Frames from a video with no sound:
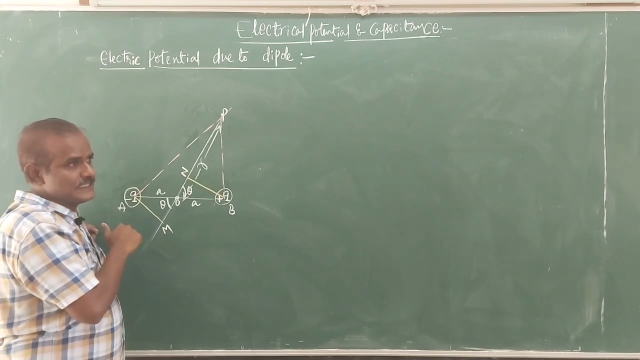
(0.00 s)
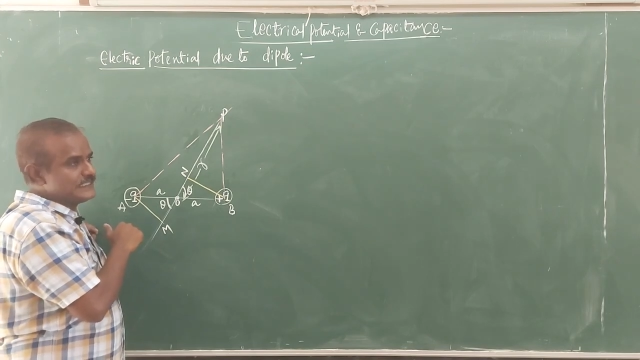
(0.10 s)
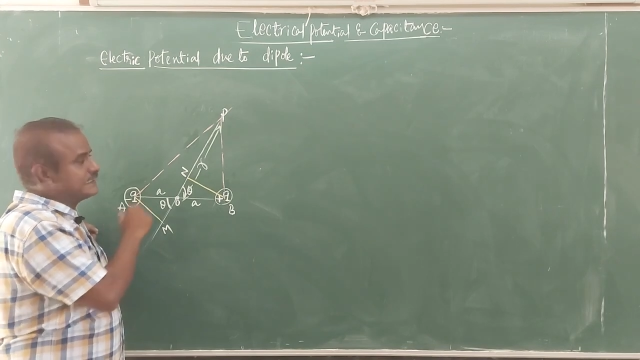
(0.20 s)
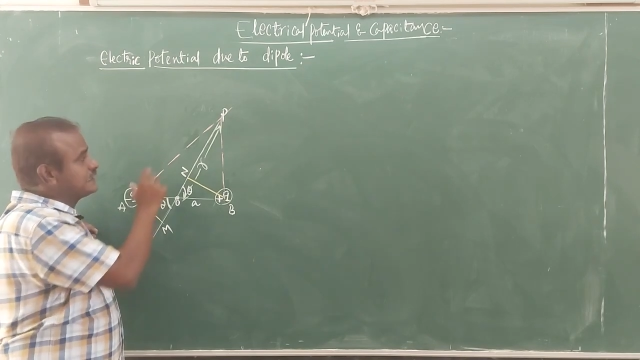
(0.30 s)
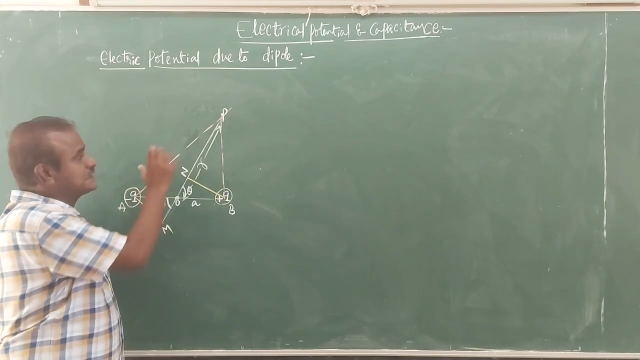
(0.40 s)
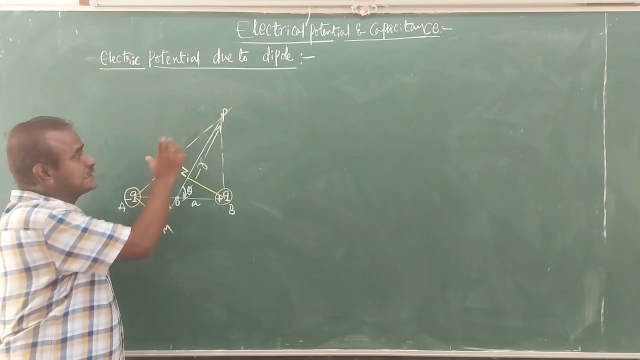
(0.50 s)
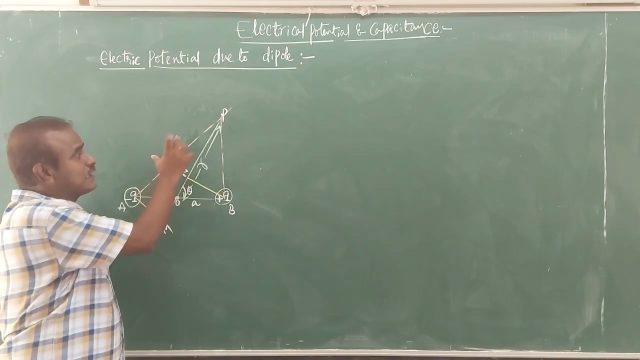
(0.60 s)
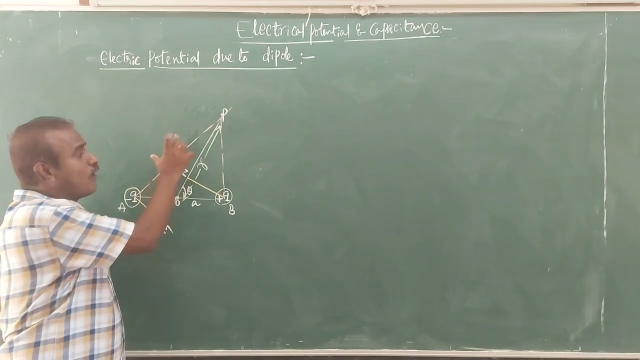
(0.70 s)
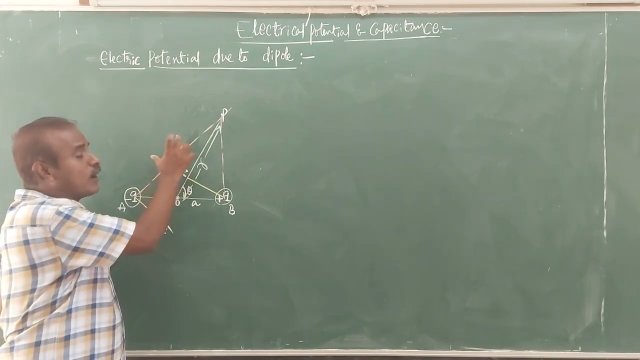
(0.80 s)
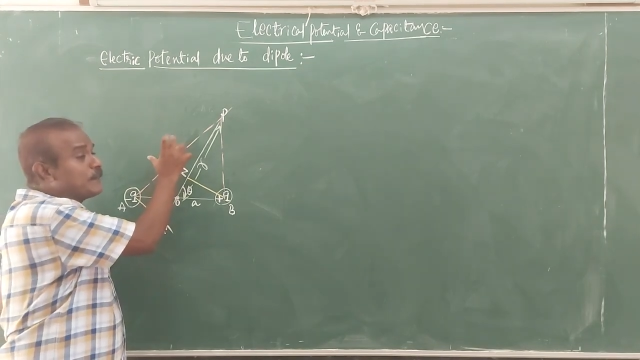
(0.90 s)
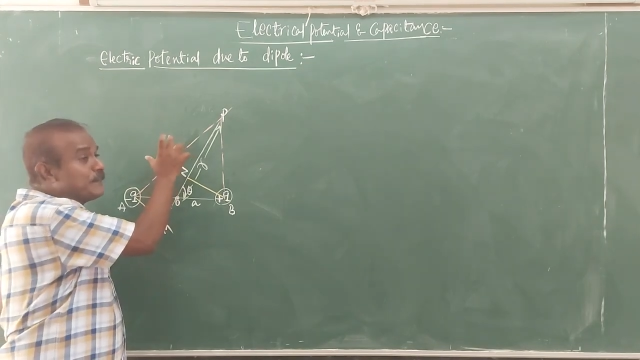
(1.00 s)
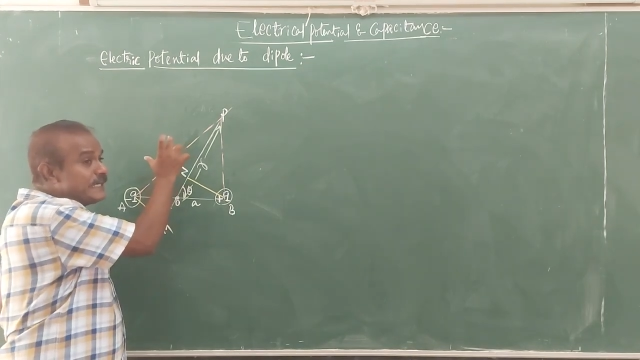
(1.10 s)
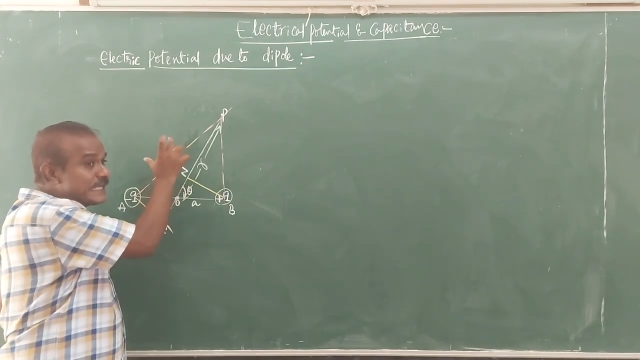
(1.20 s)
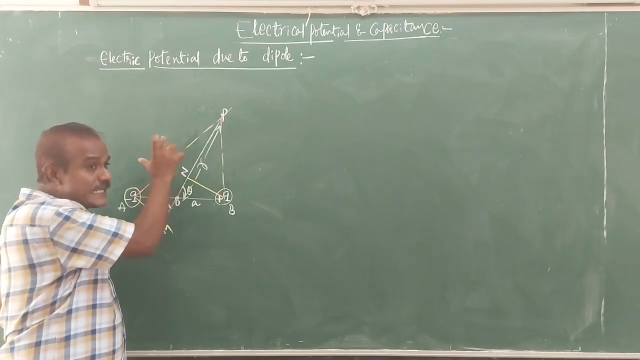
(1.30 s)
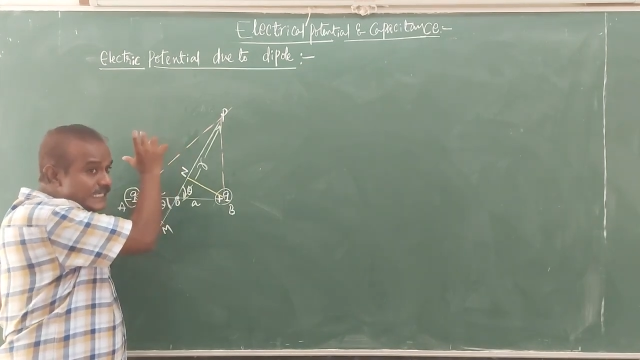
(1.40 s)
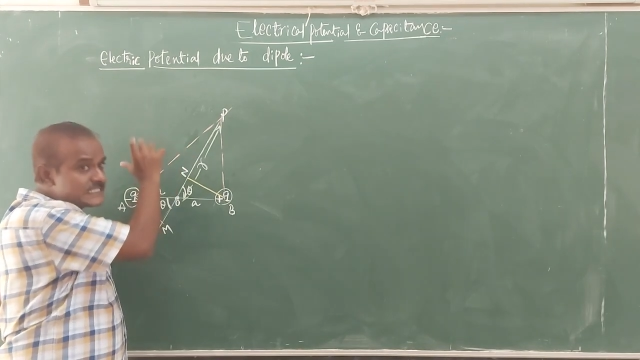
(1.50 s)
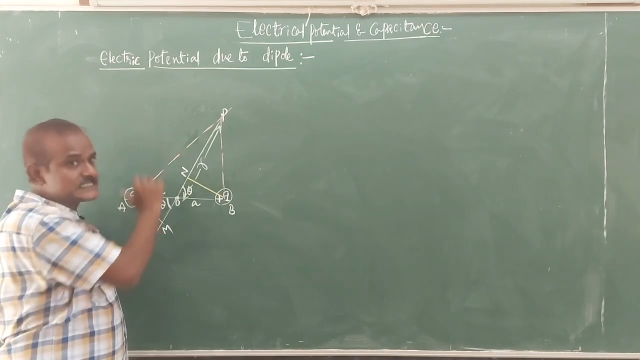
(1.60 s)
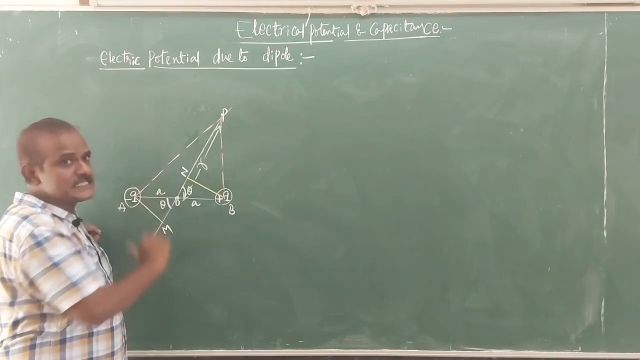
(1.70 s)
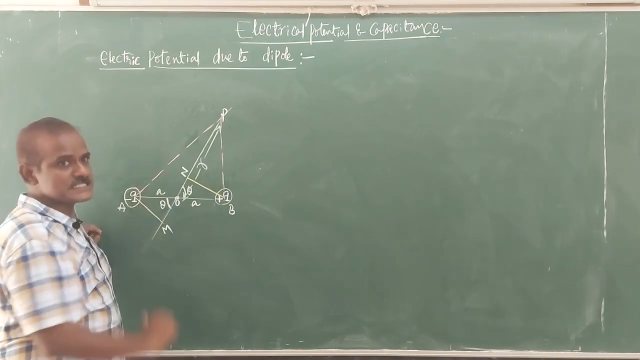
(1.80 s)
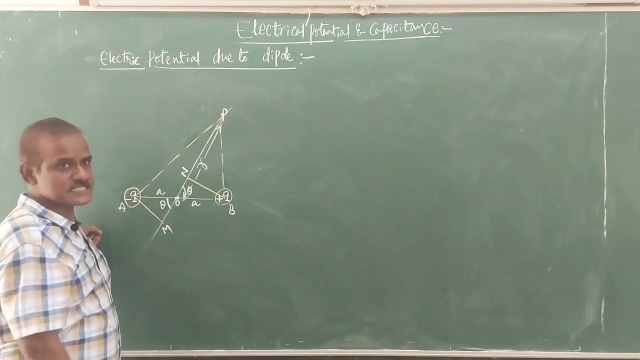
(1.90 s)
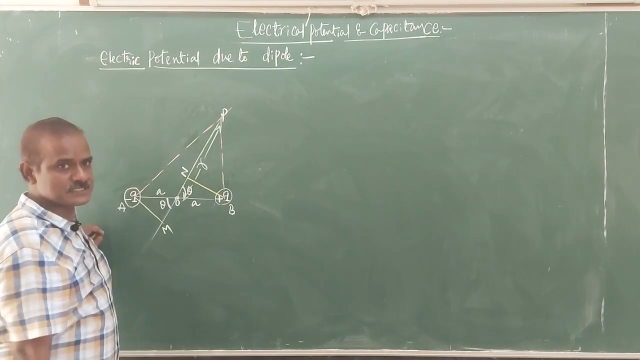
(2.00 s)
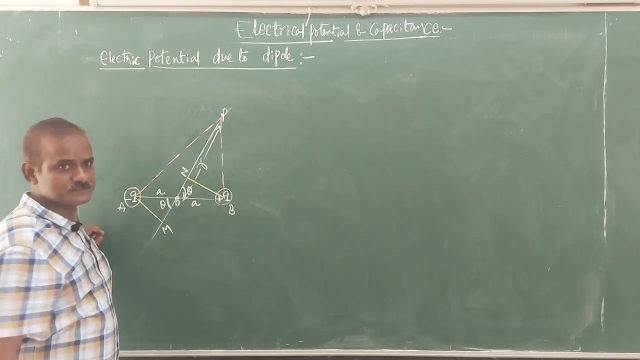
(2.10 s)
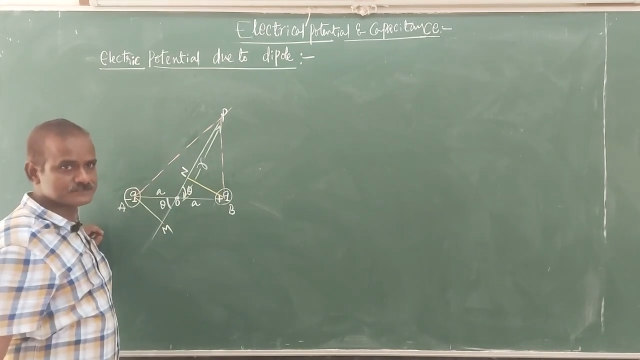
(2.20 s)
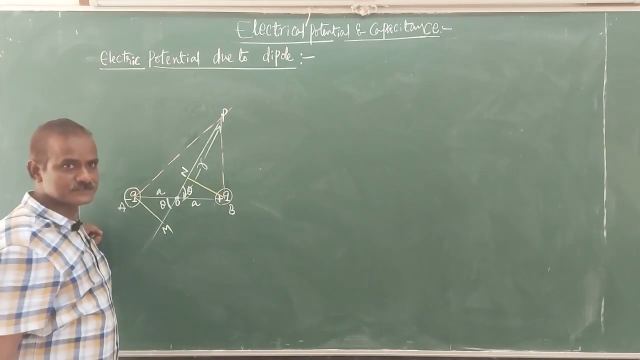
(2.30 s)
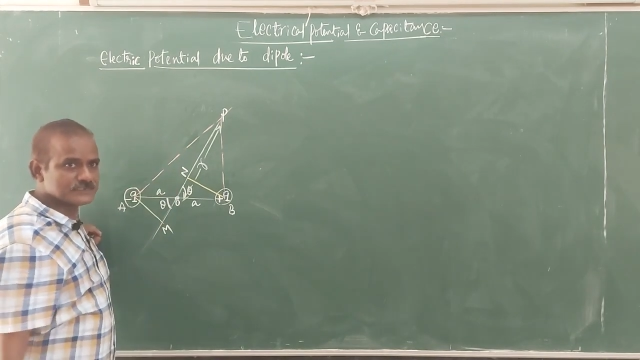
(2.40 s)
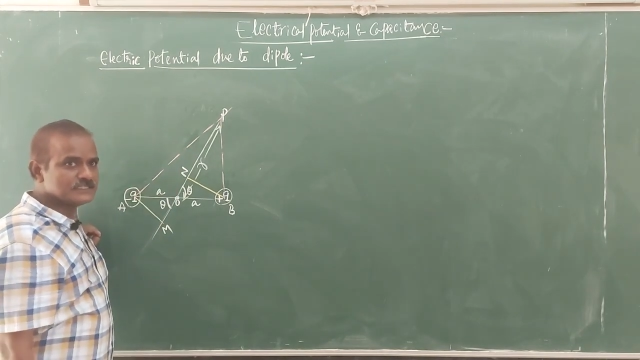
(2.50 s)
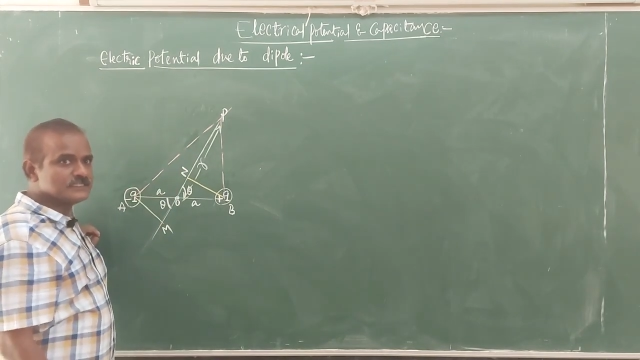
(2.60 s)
This is an arbitrary distance.